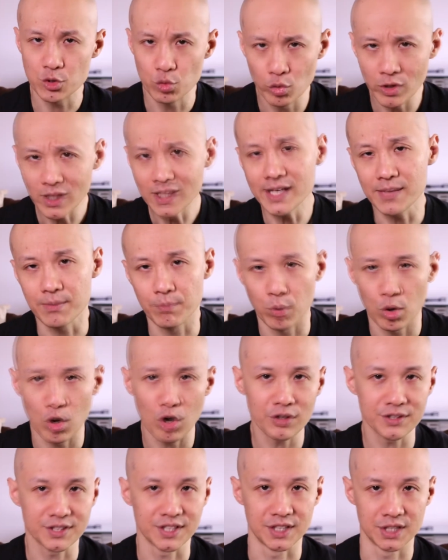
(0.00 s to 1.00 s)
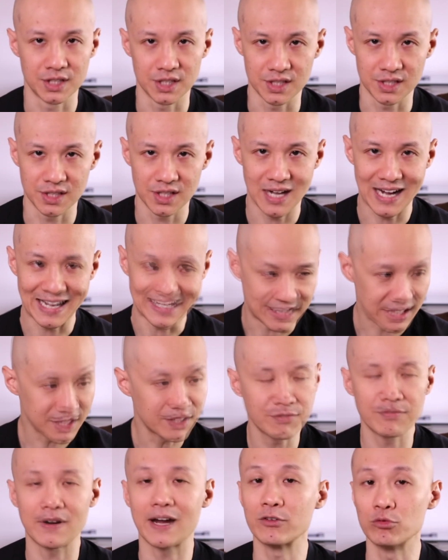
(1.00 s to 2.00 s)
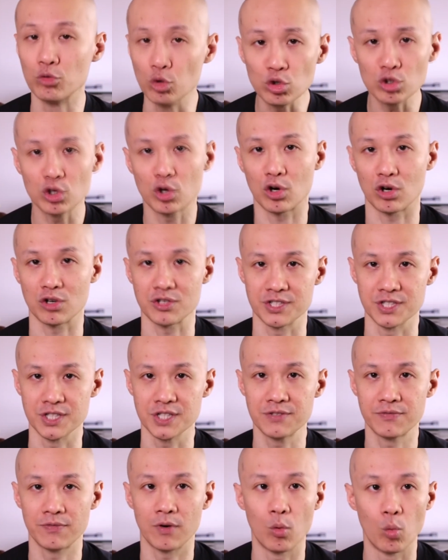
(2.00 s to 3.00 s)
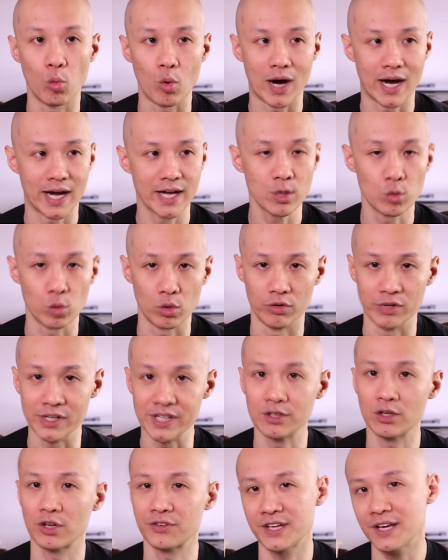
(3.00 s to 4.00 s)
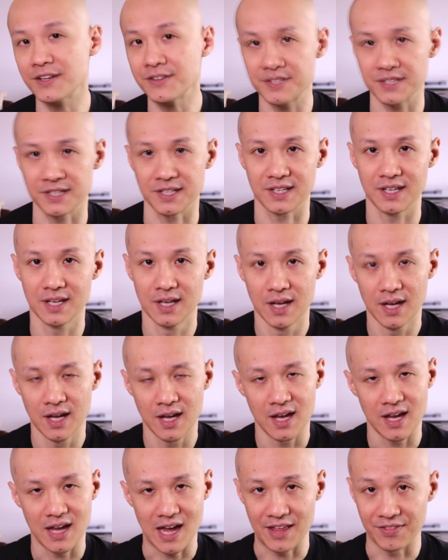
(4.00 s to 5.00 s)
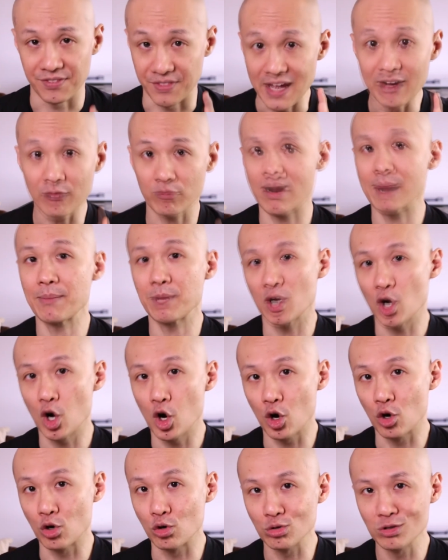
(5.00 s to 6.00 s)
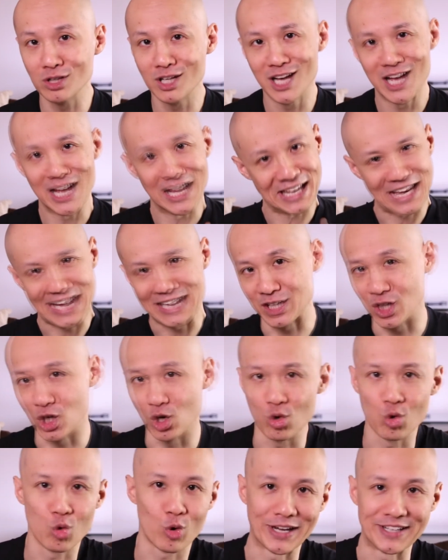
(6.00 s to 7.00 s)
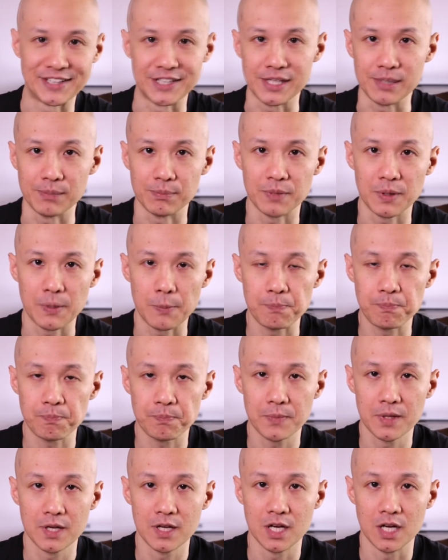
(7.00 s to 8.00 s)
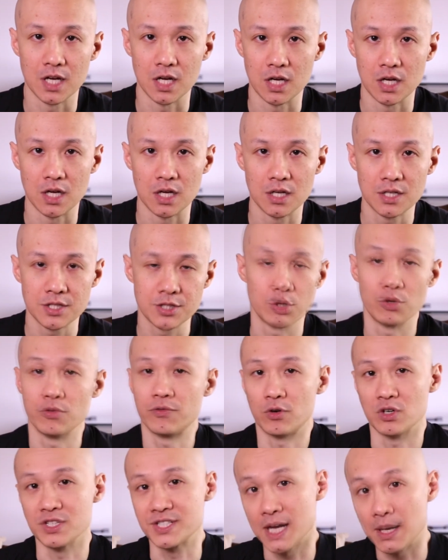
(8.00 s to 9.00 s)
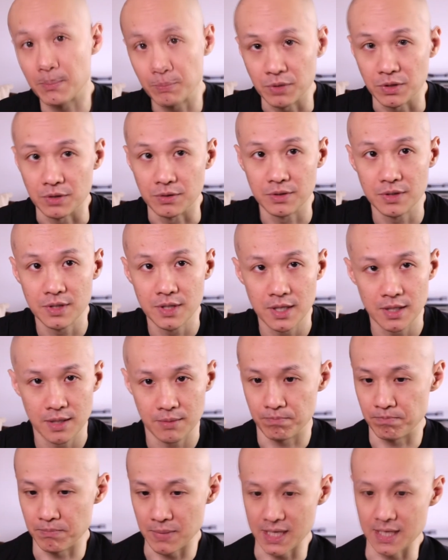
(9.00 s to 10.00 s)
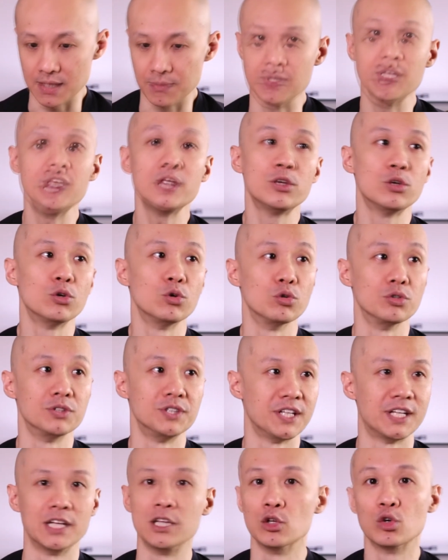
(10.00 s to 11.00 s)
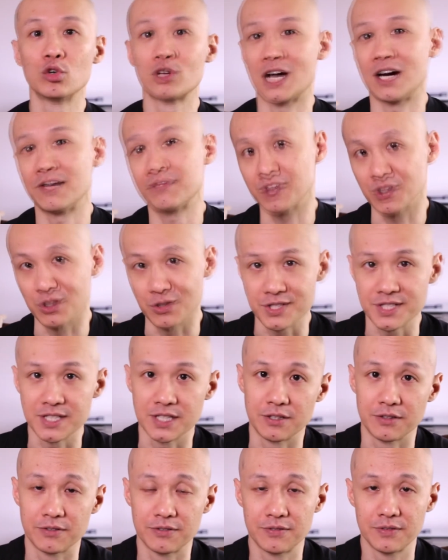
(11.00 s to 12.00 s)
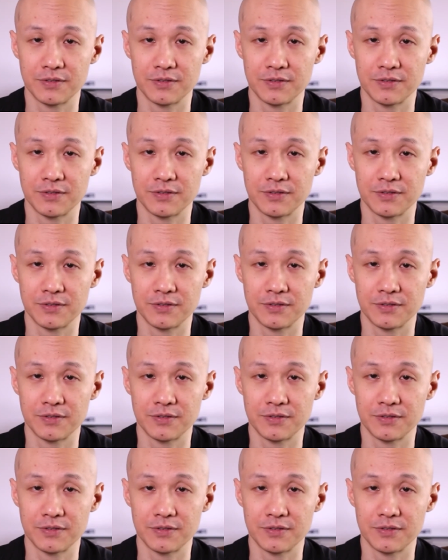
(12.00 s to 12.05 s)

really important to identify root causes for why we're inauthentic, and that rabbit hole can go quite deep. So for example, maybe you didn't look after yourself,